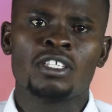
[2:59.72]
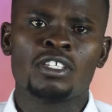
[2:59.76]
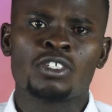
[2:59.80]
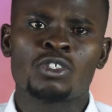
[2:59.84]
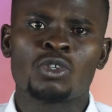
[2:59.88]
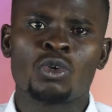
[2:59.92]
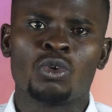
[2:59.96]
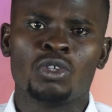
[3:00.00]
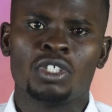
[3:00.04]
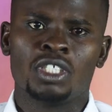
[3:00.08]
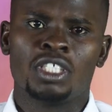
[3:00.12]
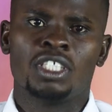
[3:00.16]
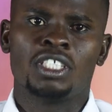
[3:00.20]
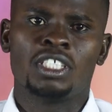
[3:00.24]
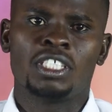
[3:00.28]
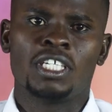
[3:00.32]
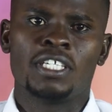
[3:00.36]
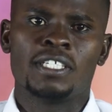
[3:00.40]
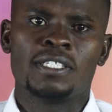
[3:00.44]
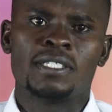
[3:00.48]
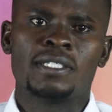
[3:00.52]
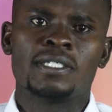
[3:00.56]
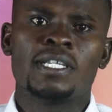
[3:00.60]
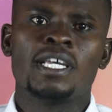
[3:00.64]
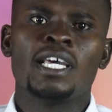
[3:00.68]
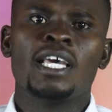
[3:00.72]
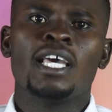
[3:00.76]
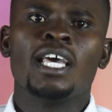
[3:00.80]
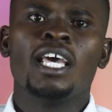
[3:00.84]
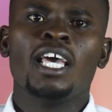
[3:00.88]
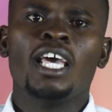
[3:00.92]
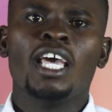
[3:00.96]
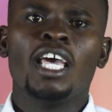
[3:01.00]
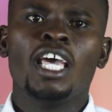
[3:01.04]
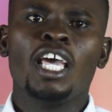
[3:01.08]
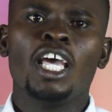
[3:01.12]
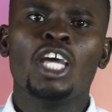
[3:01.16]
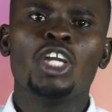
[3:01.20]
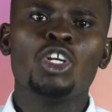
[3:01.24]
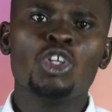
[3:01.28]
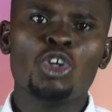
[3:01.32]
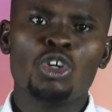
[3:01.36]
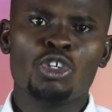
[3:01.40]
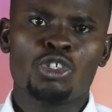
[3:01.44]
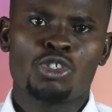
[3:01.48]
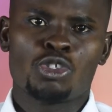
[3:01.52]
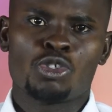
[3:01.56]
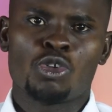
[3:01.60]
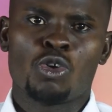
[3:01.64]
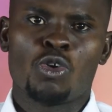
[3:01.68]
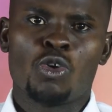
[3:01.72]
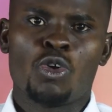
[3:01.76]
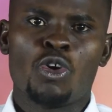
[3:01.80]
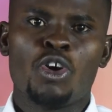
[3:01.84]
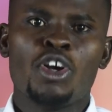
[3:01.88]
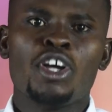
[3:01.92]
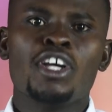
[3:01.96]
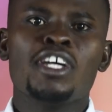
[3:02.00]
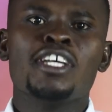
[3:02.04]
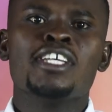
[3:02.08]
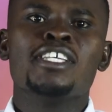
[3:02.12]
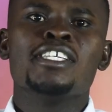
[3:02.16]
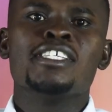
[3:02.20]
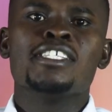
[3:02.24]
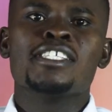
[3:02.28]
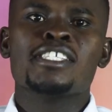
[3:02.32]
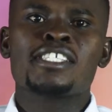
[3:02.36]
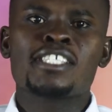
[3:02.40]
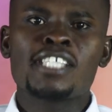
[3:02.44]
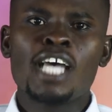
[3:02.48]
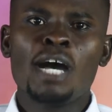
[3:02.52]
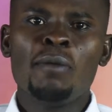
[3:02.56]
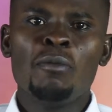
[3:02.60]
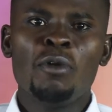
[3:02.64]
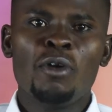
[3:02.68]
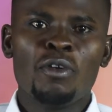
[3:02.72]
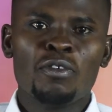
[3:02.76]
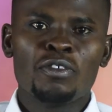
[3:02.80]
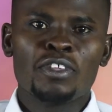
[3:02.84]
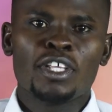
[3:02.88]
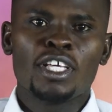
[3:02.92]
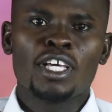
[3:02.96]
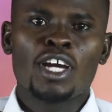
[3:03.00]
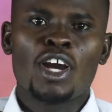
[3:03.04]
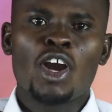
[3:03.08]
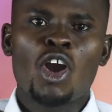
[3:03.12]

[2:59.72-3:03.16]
this condition. And also, some of the